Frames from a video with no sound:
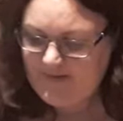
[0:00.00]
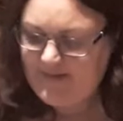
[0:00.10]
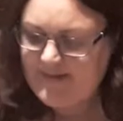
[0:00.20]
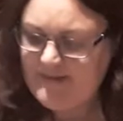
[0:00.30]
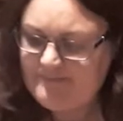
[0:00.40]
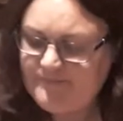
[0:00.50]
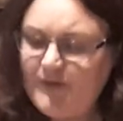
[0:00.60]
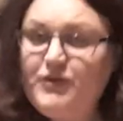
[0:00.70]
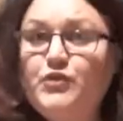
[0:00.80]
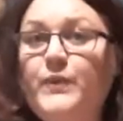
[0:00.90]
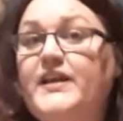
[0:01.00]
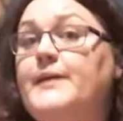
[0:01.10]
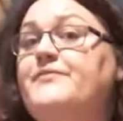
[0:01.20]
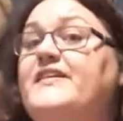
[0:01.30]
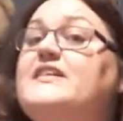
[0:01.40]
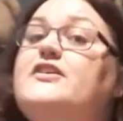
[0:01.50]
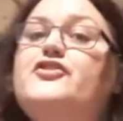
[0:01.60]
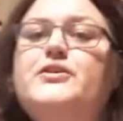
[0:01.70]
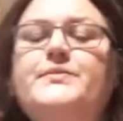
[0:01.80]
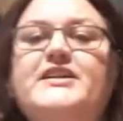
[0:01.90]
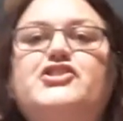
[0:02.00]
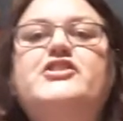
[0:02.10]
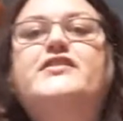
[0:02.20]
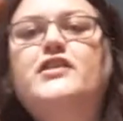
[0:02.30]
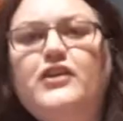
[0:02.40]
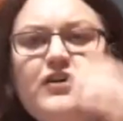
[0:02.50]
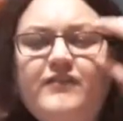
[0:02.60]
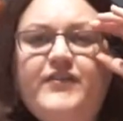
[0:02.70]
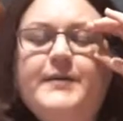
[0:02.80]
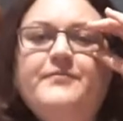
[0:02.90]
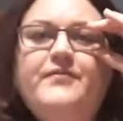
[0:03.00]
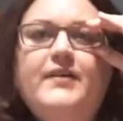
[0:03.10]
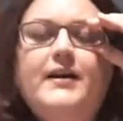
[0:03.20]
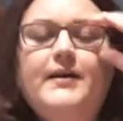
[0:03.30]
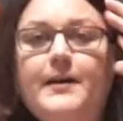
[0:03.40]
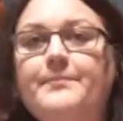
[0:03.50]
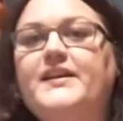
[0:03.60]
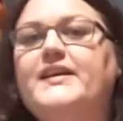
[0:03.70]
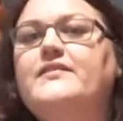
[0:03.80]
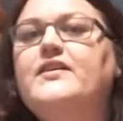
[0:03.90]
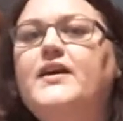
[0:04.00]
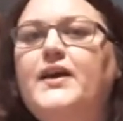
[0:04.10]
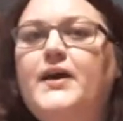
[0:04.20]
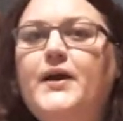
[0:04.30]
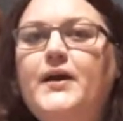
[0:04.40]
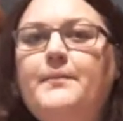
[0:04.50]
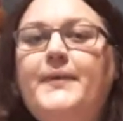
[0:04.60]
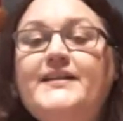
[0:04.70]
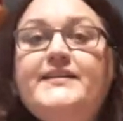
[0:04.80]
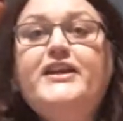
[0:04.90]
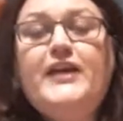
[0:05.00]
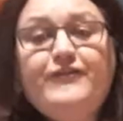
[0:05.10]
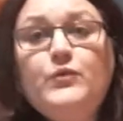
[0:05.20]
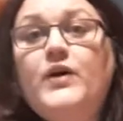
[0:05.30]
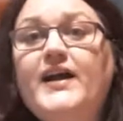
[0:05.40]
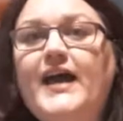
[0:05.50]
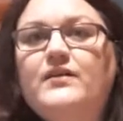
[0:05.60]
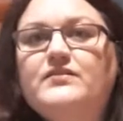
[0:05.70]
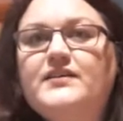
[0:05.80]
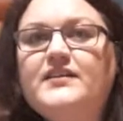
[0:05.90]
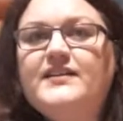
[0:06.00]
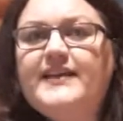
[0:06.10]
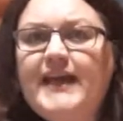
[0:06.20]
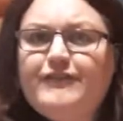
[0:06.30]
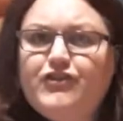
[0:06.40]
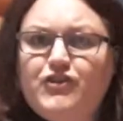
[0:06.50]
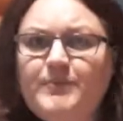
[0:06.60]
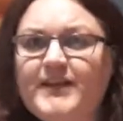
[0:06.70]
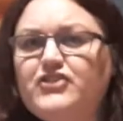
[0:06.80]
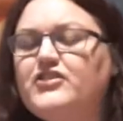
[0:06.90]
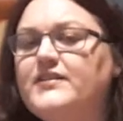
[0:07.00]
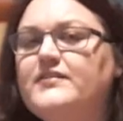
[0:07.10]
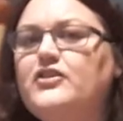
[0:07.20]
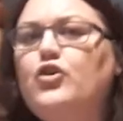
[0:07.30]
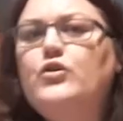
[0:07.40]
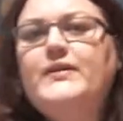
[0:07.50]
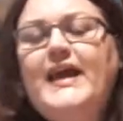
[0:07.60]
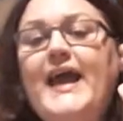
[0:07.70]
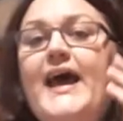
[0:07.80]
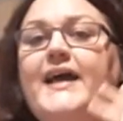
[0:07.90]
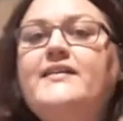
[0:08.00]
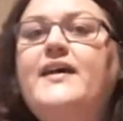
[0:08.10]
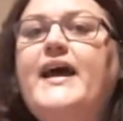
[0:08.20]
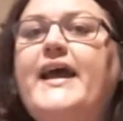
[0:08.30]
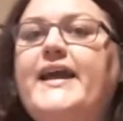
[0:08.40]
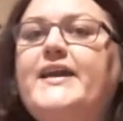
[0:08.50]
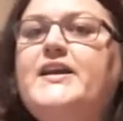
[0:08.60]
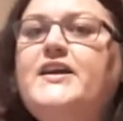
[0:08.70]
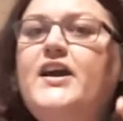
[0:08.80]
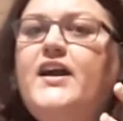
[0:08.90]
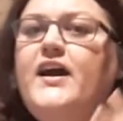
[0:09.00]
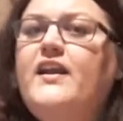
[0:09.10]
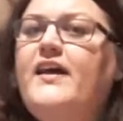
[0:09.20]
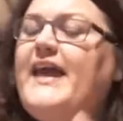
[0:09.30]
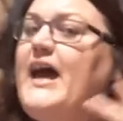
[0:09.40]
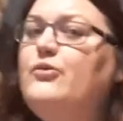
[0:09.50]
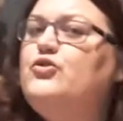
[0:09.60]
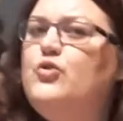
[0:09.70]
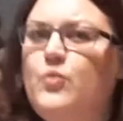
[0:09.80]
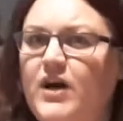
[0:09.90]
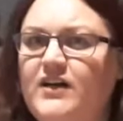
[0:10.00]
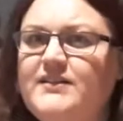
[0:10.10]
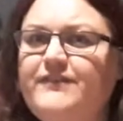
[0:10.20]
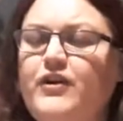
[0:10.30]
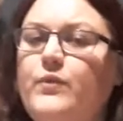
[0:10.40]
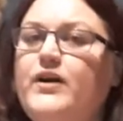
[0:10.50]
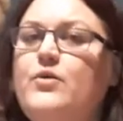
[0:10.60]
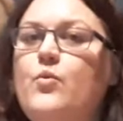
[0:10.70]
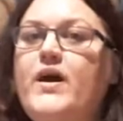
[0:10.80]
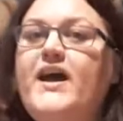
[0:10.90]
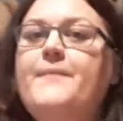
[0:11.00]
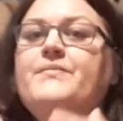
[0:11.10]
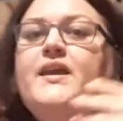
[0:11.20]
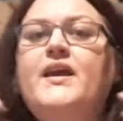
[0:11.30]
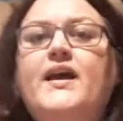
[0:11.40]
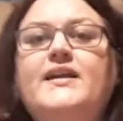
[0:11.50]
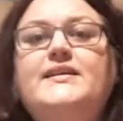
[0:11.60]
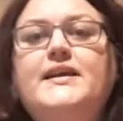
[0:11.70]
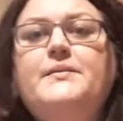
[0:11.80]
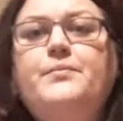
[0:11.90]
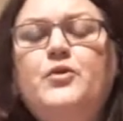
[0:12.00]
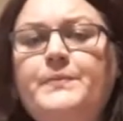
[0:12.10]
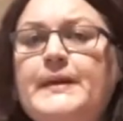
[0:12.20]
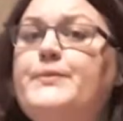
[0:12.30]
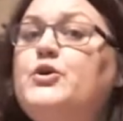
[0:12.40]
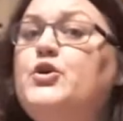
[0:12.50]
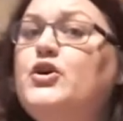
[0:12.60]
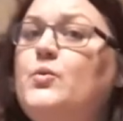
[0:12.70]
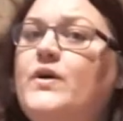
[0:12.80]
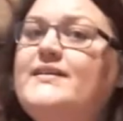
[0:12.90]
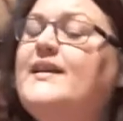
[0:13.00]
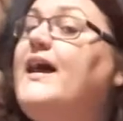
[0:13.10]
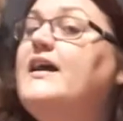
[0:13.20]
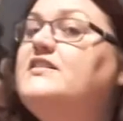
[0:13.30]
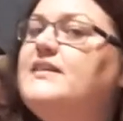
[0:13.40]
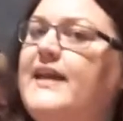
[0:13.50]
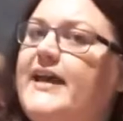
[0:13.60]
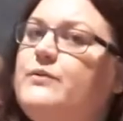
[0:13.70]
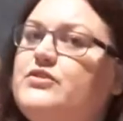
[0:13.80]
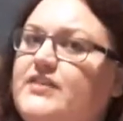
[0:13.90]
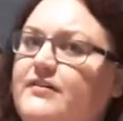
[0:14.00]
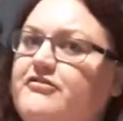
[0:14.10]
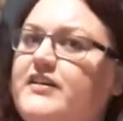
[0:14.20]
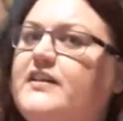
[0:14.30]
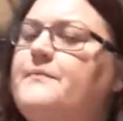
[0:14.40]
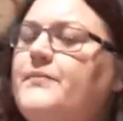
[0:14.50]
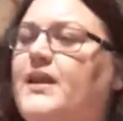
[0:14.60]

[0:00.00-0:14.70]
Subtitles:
okay, because when it comes to things like the soup kitchens, a lot of companies, basically you have the workhouses and then you have the soup kitchens, or they had a kind of like outdoor works, if you will, where the poor people who couldn't work the land because the land was suffering